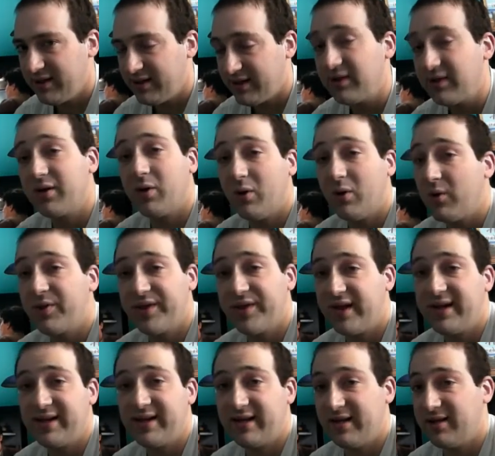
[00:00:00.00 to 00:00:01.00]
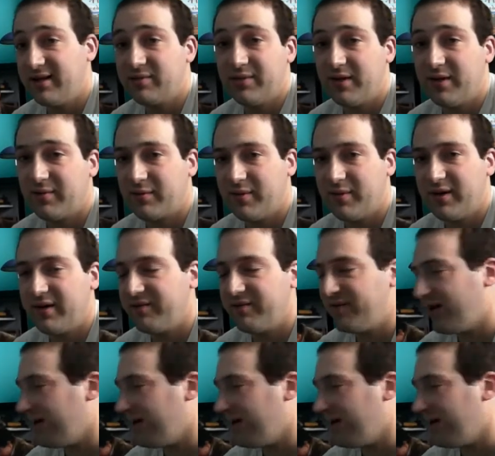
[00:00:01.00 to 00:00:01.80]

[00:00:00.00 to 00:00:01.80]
That the whole thing, his neighbor being a